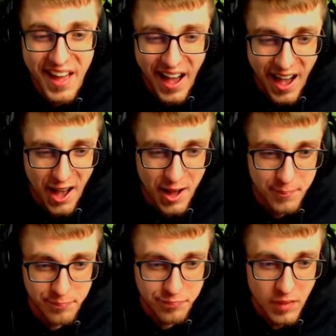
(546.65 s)

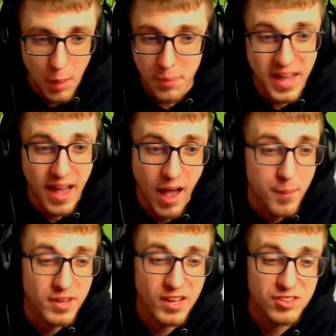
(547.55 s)
But yeah, I
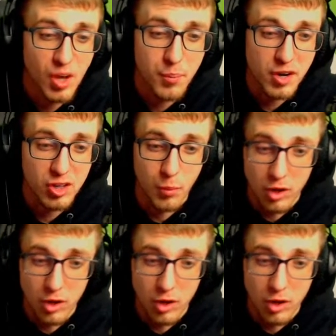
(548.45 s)
mean, it's unpredictable.